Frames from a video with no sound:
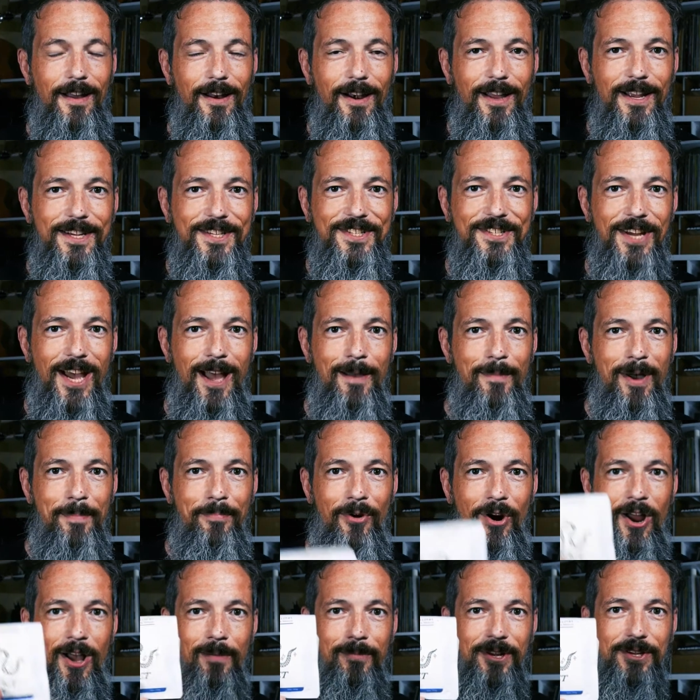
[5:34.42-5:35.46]
Last time I
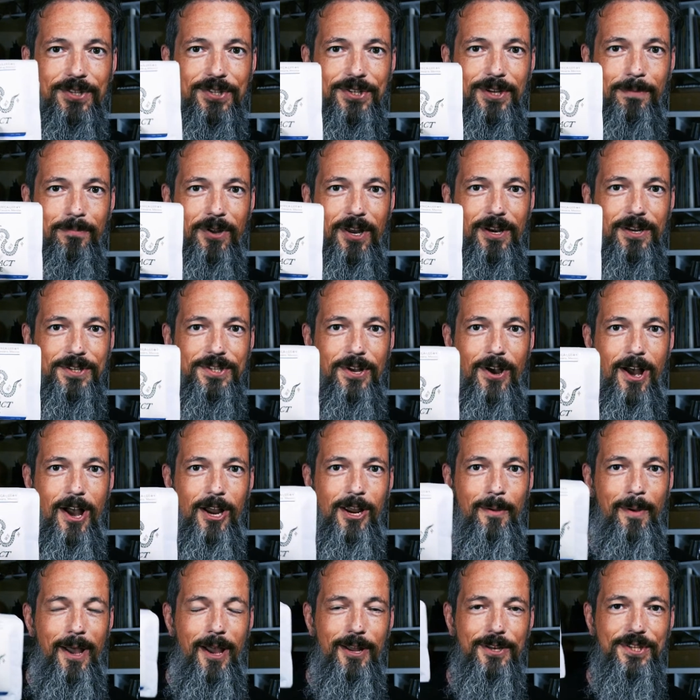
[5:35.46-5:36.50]
promised I'm going to
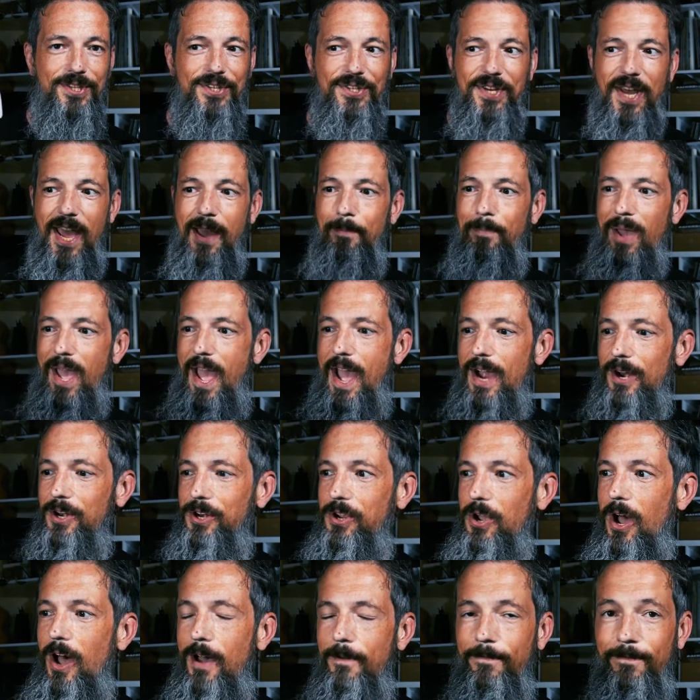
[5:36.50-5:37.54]
talk about Stamp
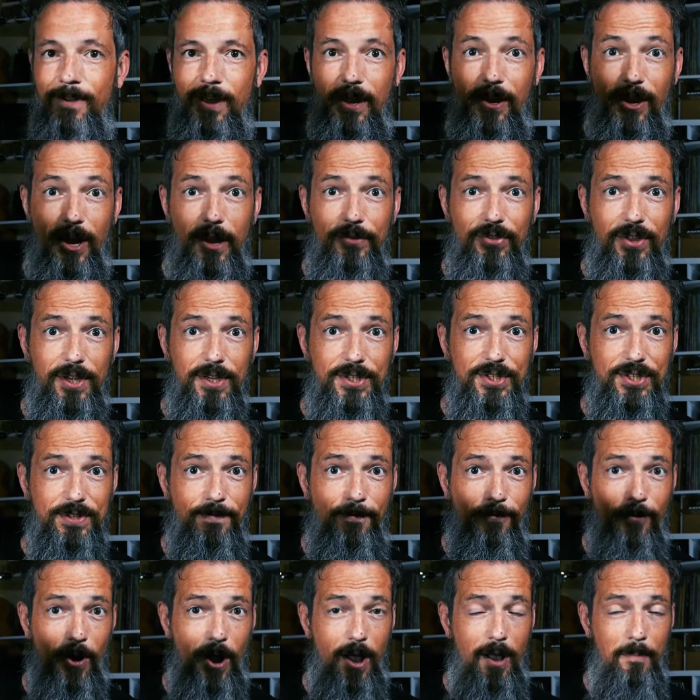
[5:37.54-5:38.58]
Act Coffee. Got this
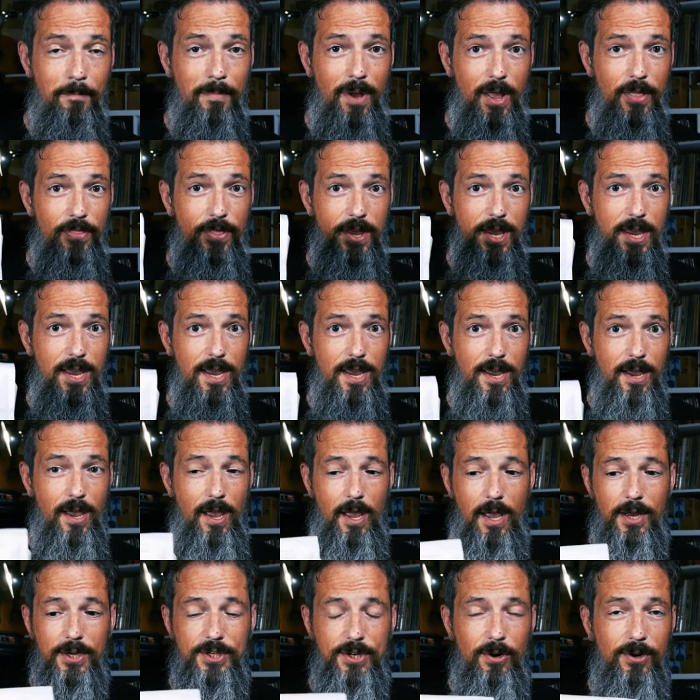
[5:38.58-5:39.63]
from the
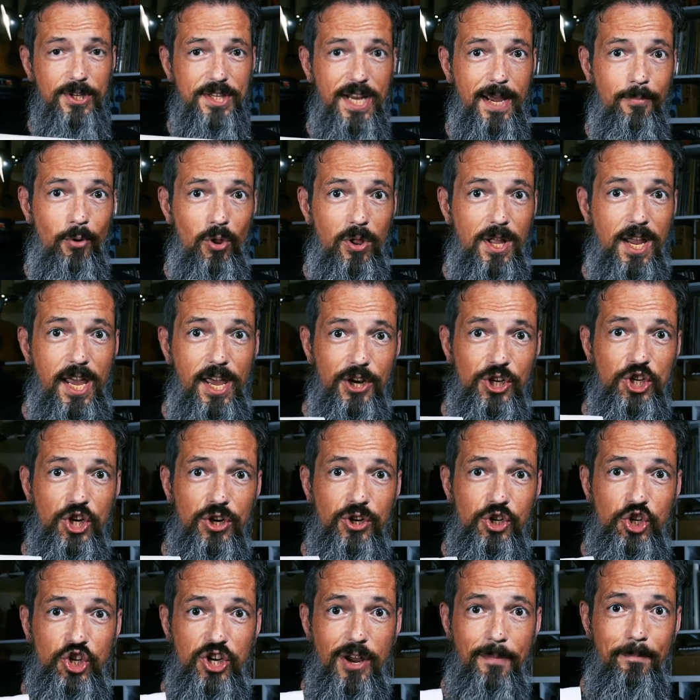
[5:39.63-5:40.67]
Turntable
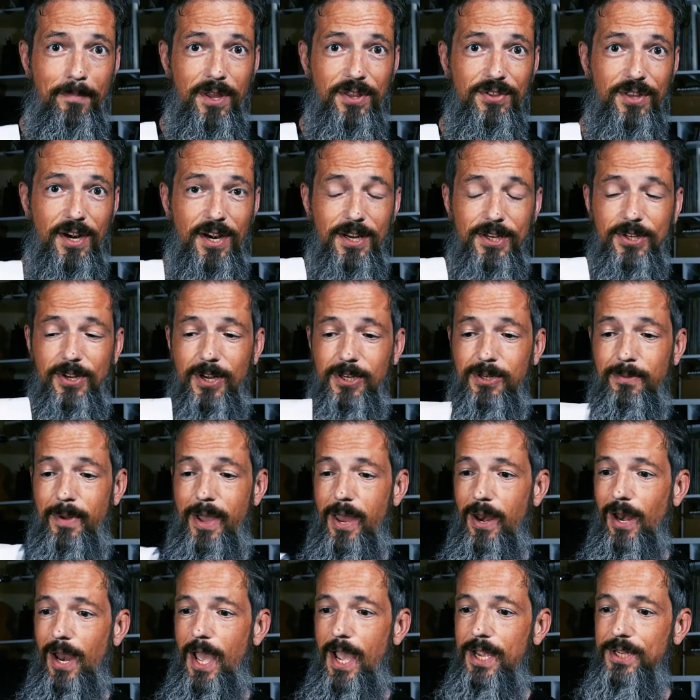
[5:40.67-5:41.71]
Kitchen shipment that I talked
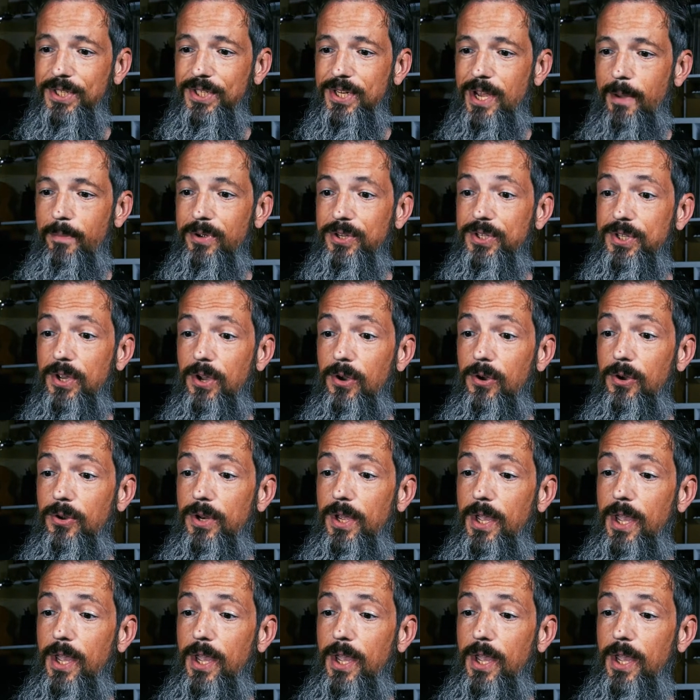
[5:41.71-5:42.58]
about last episode.